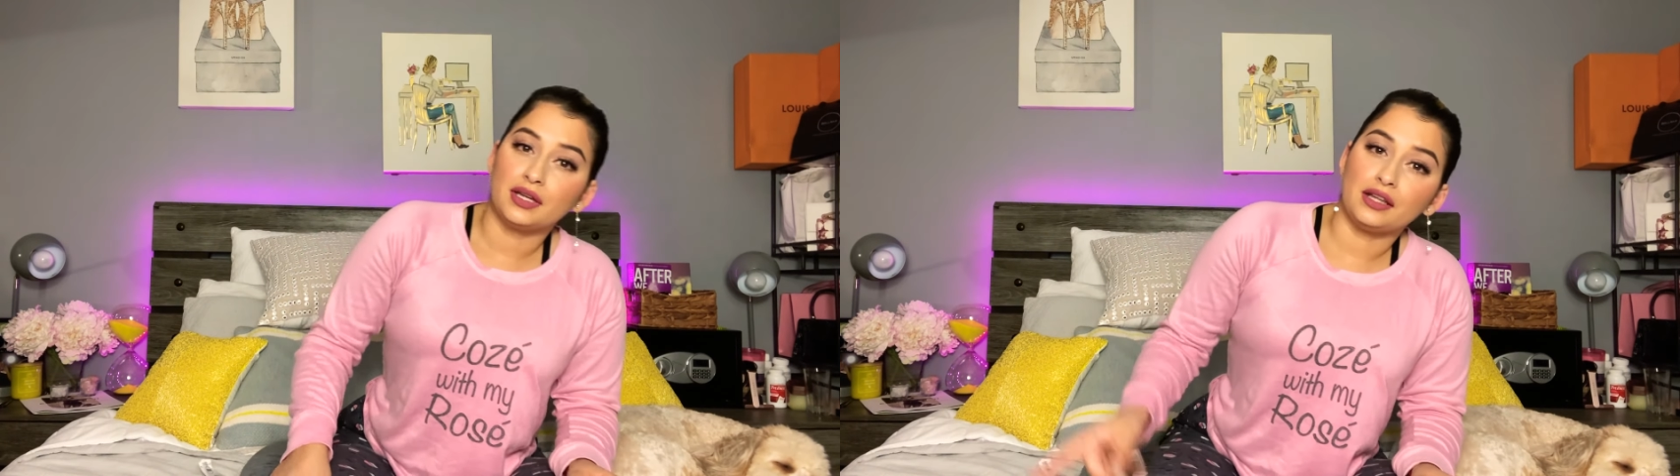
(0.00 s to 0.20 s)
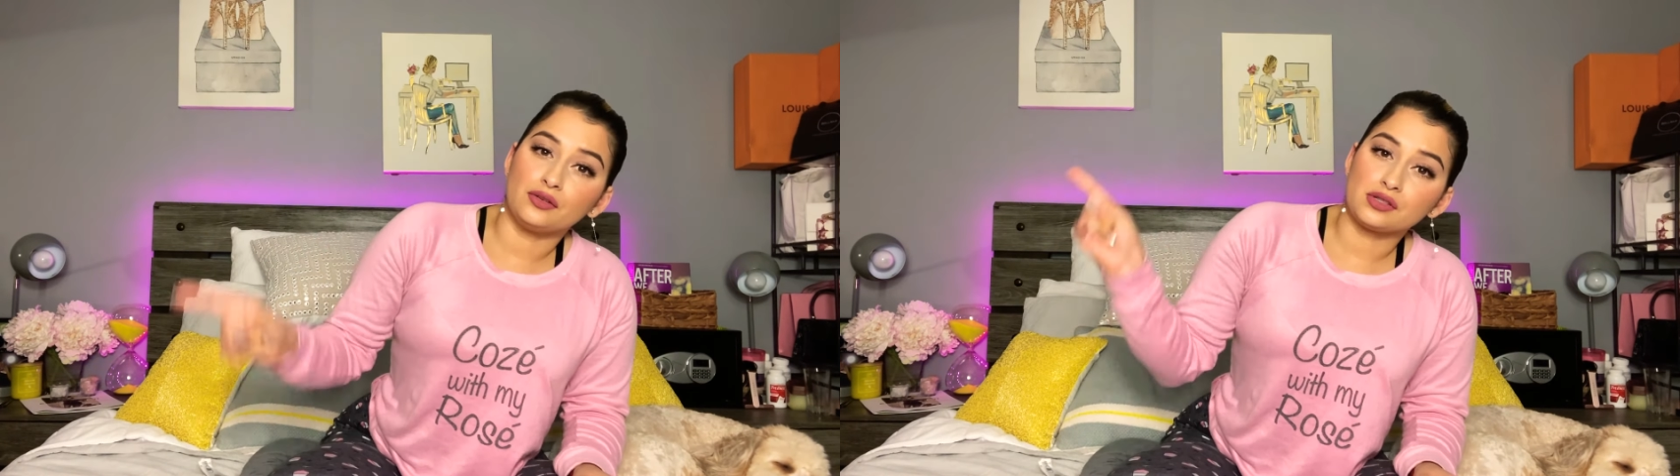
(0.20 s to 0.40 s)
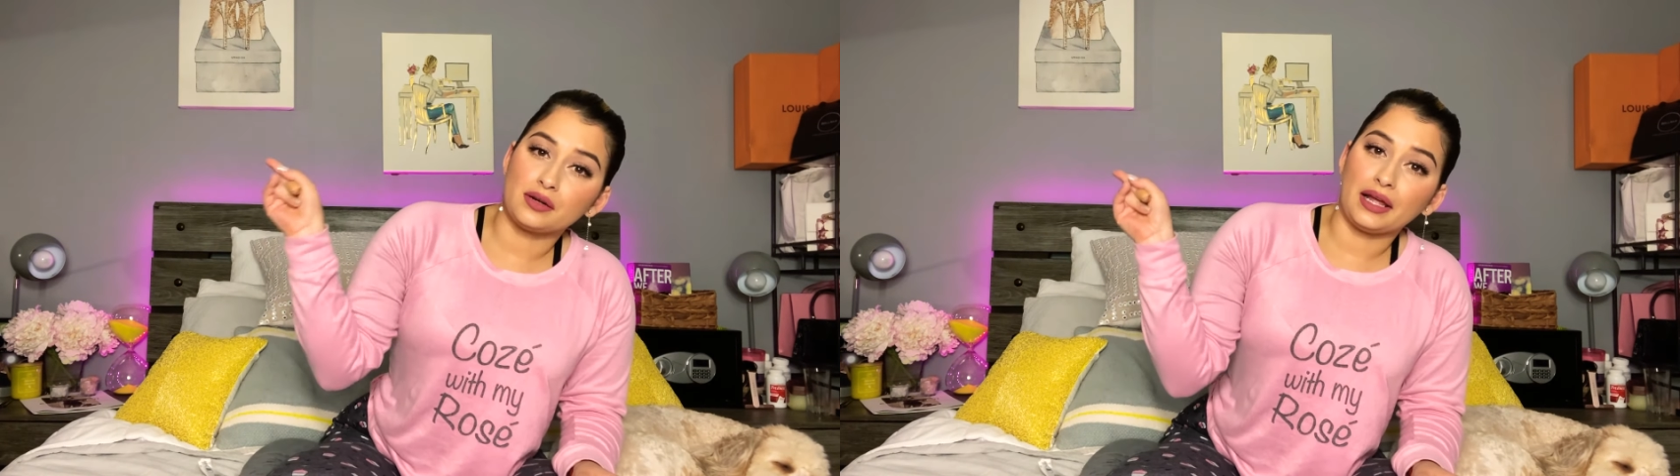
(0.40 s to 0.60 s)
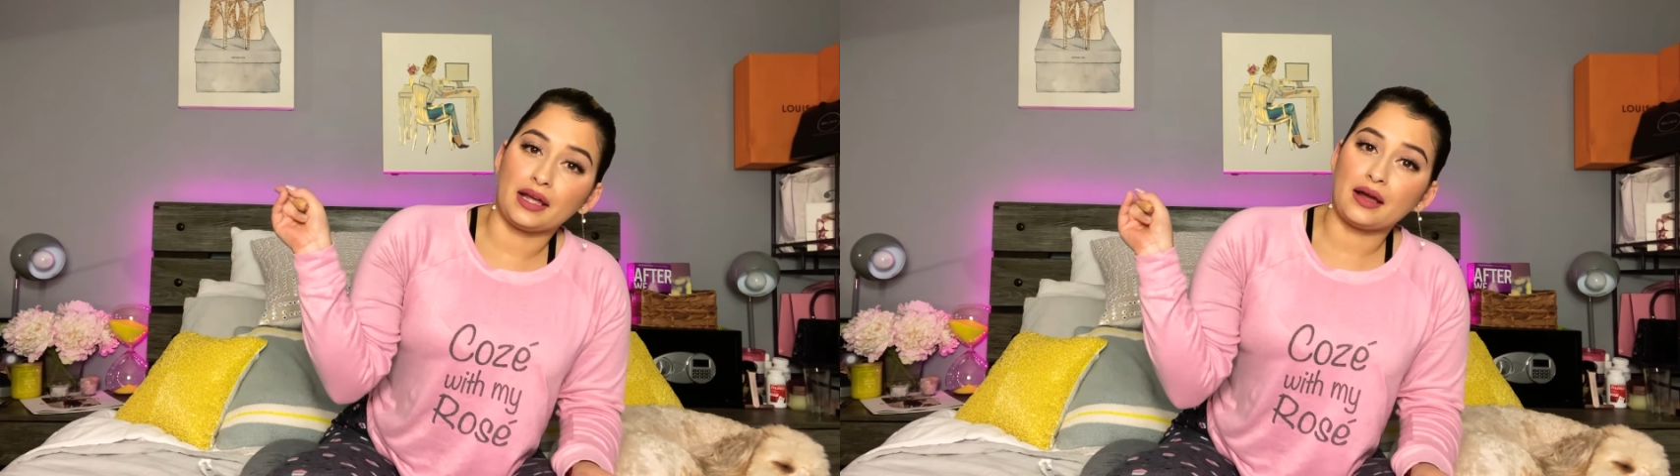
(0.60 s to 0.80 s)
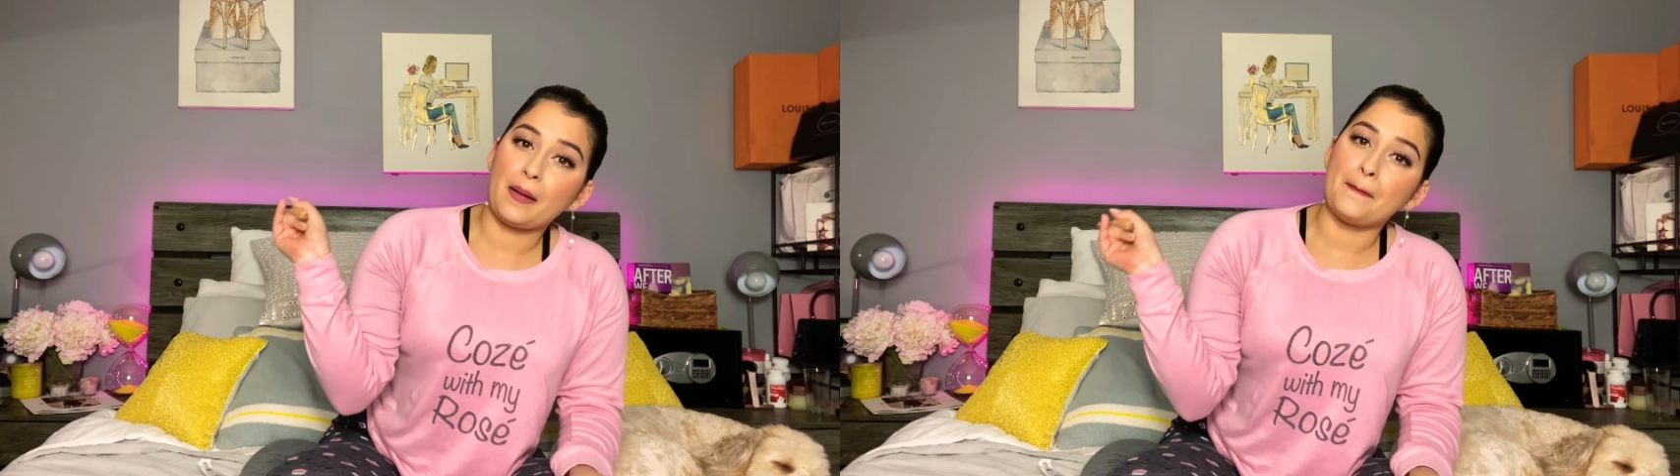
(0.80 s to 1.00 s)
And those are
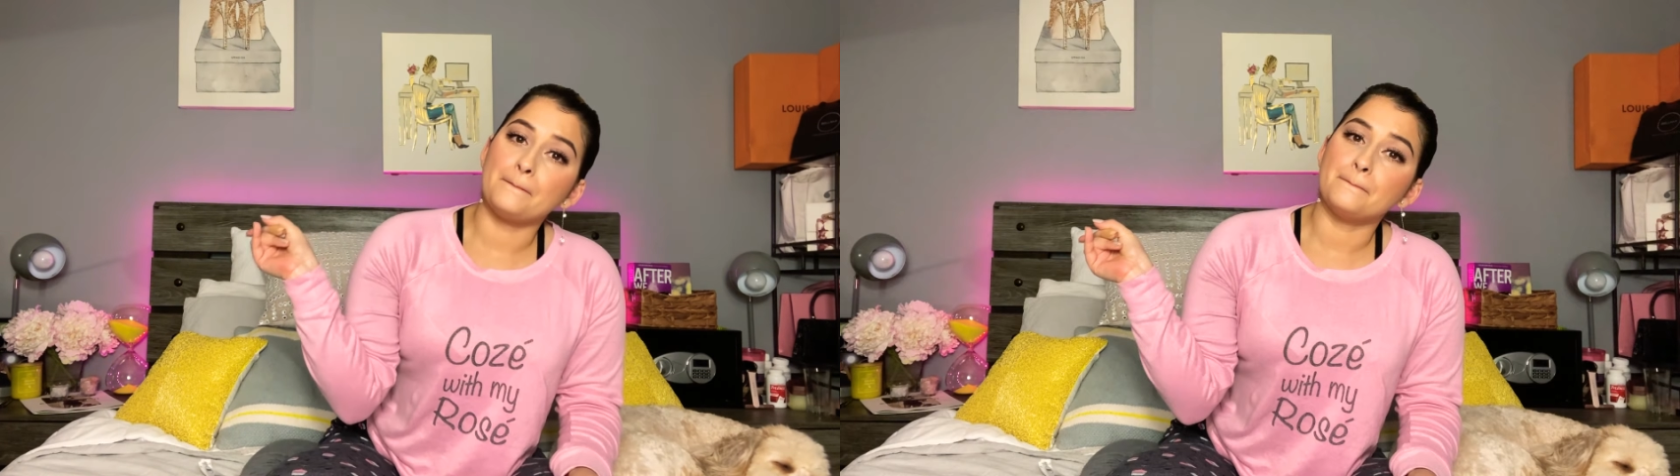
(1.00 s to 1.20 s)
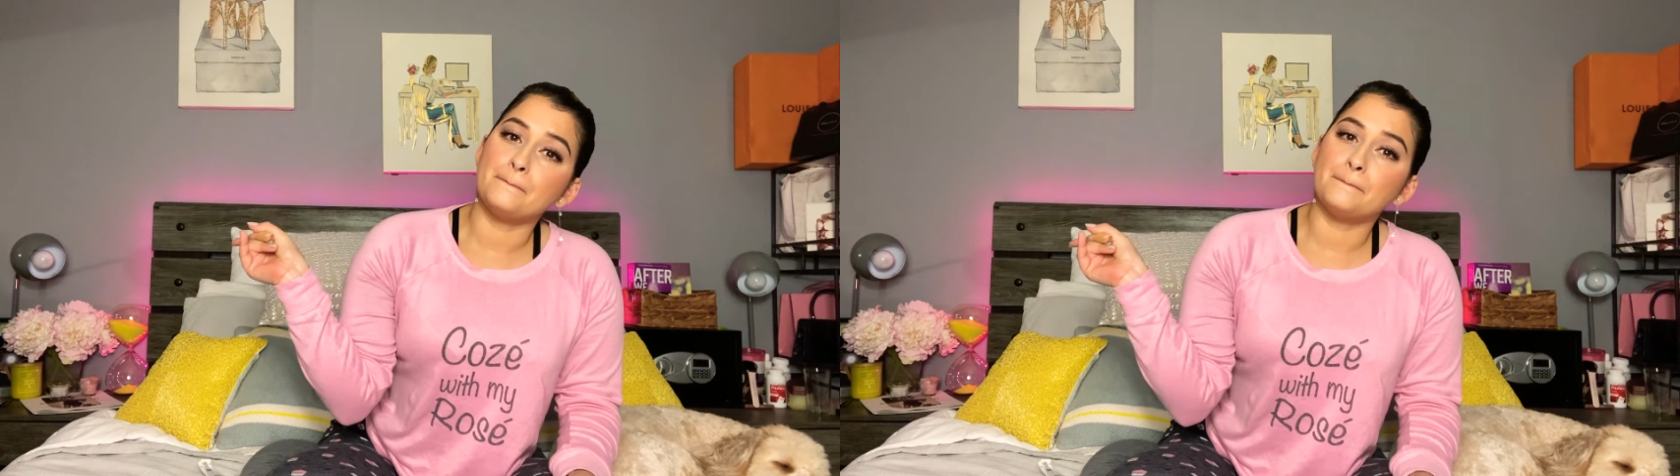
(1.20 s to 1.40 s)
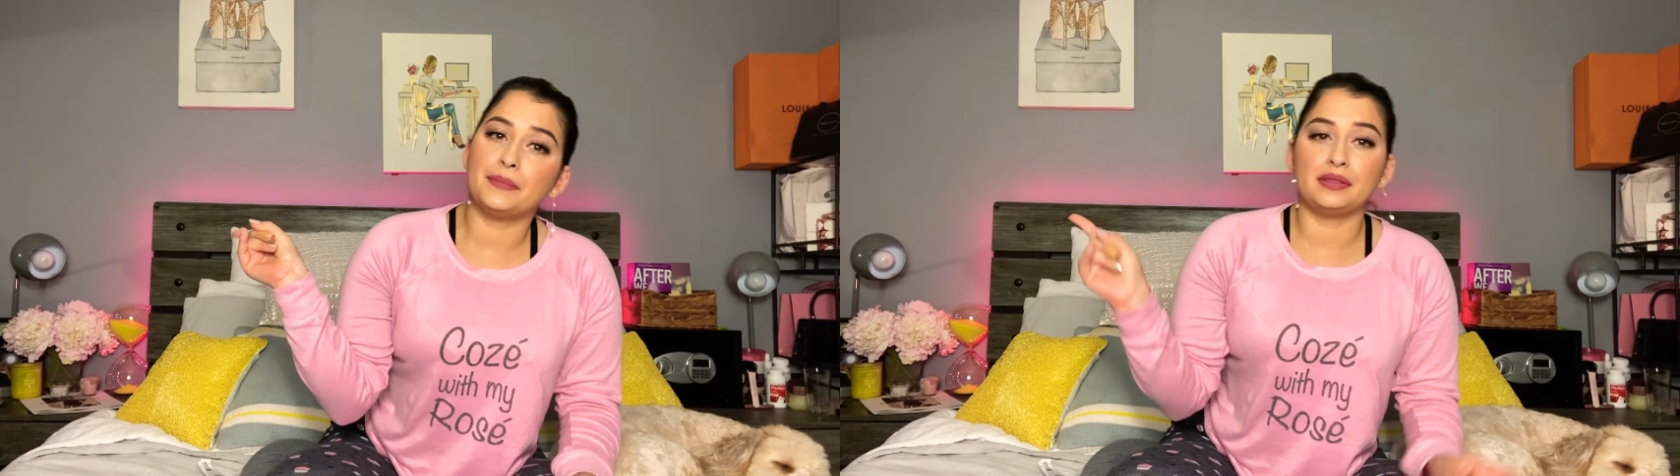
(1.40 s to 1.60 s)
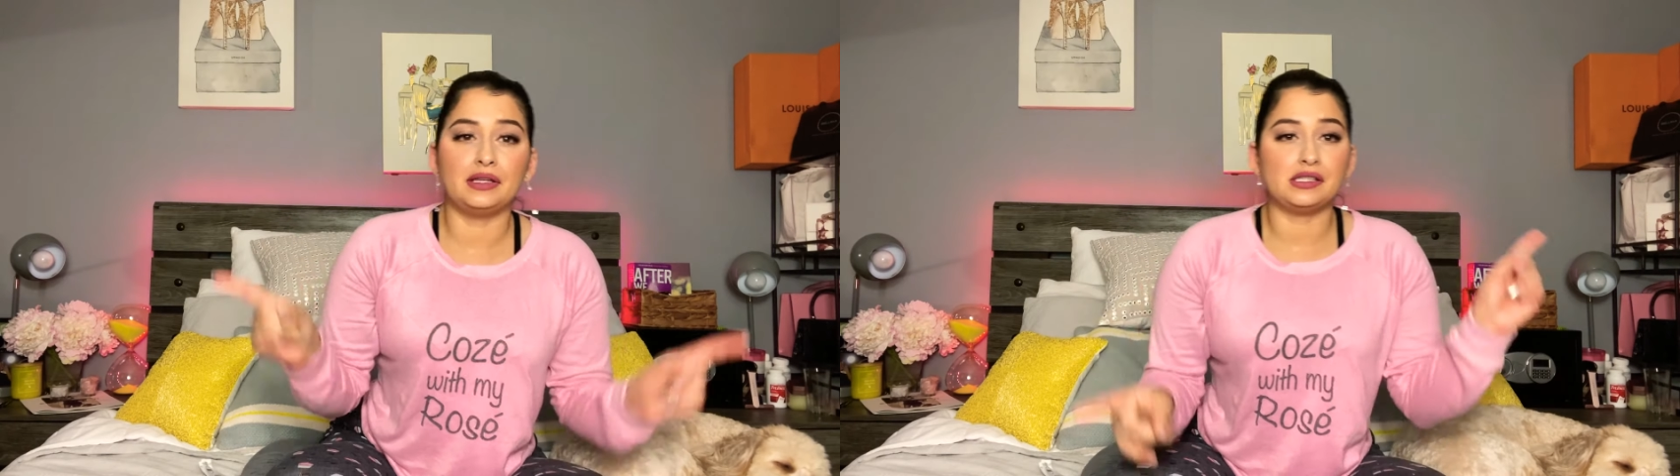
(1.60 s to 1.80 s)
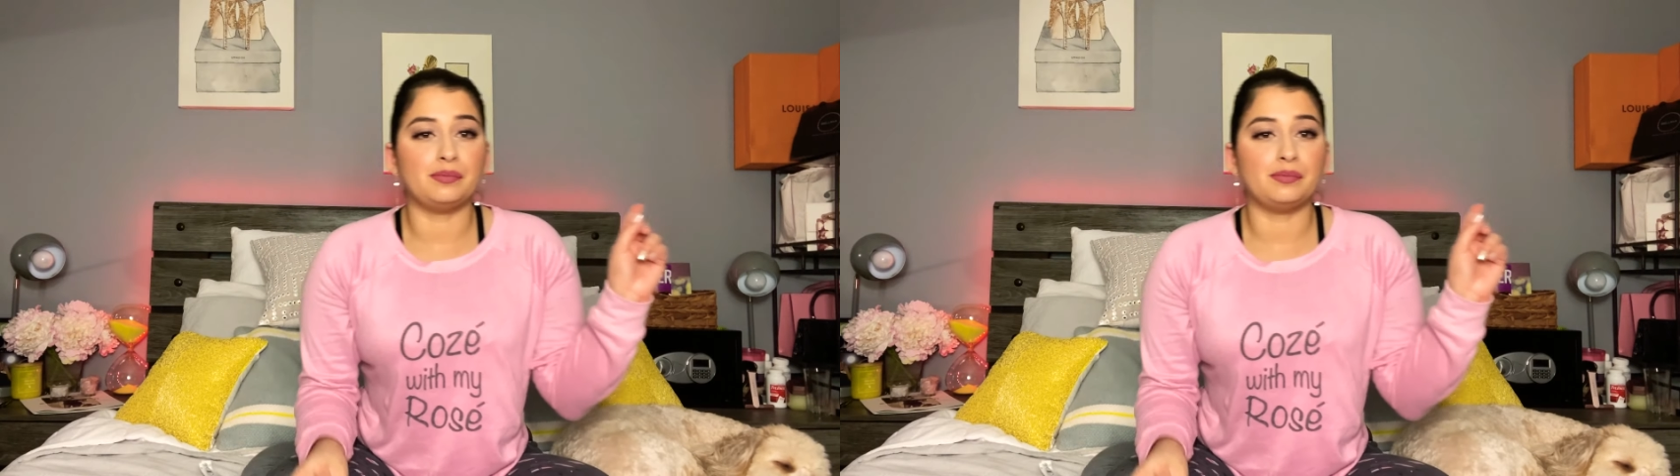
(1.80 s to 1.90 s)
like these